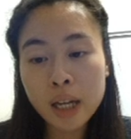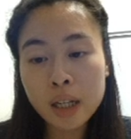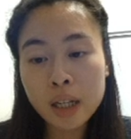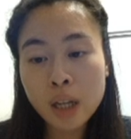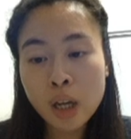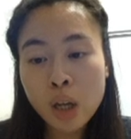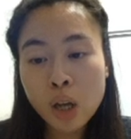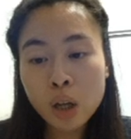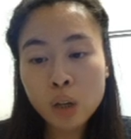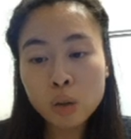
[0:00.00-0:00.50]
and
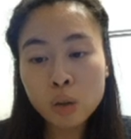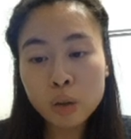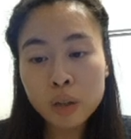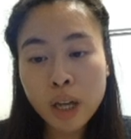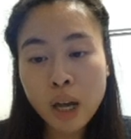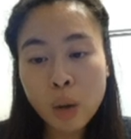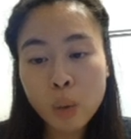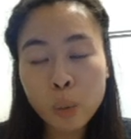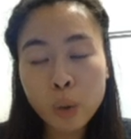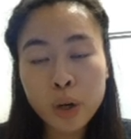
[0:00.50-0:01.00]

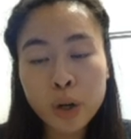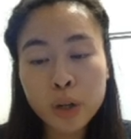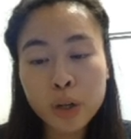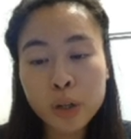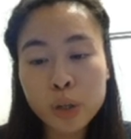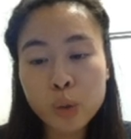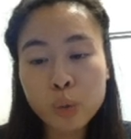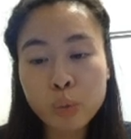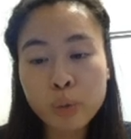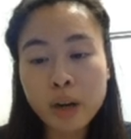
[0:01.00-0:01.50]
look at where
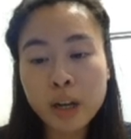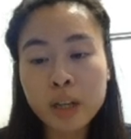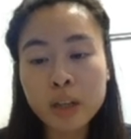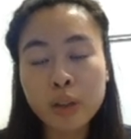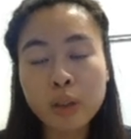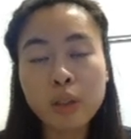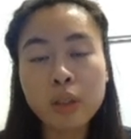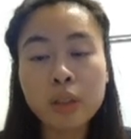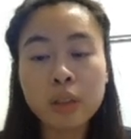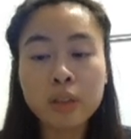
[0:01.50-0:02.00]
you rank